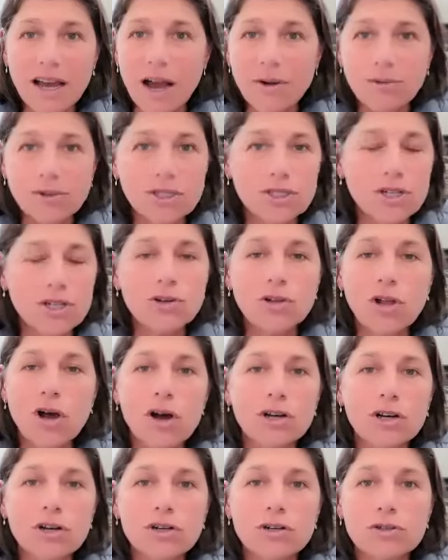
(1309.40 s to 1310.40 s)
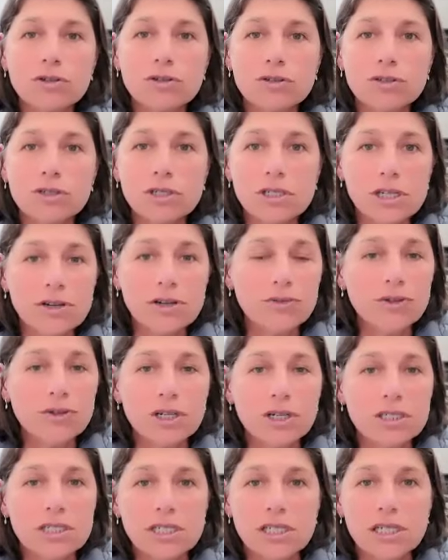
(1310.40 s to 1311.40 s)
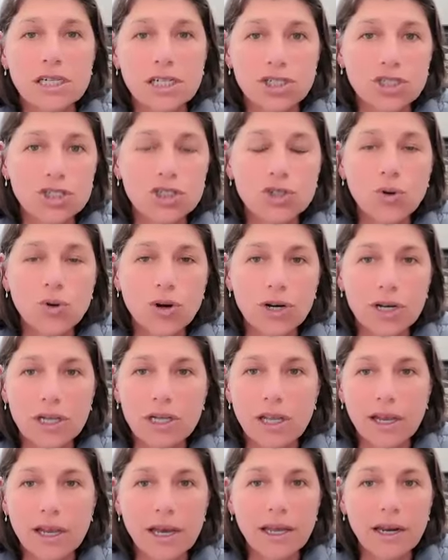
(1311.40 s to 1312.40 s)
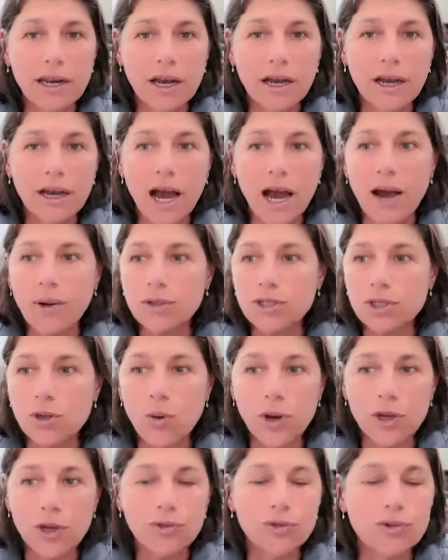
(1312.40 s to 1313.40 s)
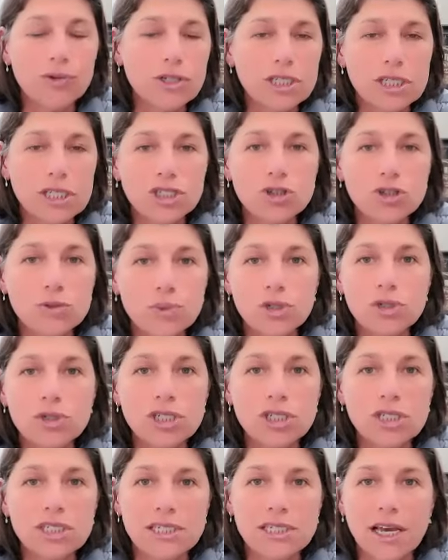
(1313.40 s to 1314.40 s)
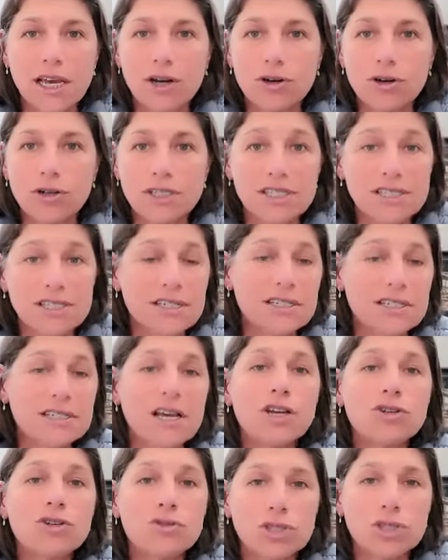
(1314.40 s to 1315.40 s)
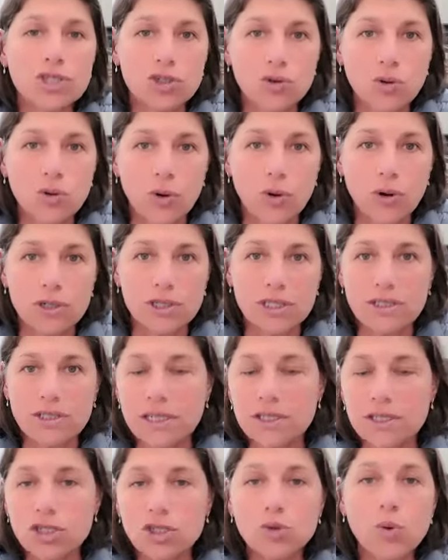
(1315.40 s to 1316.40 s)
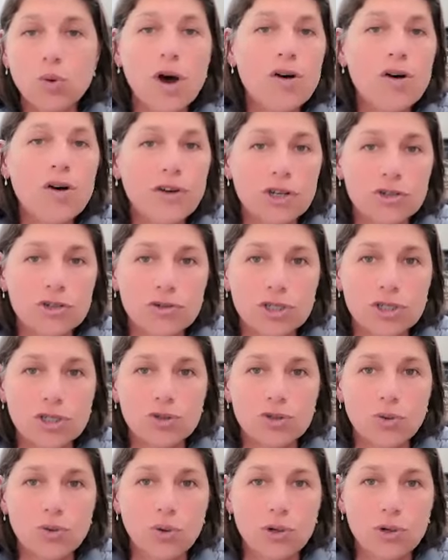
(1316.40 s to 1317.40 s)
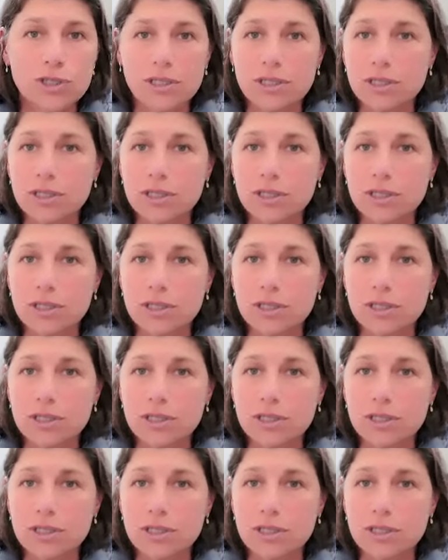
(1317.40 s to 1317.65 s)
I was no longer delivering to each store in Atlanta. I was going through the distribution center to 600 stores and then to 1,200 stores.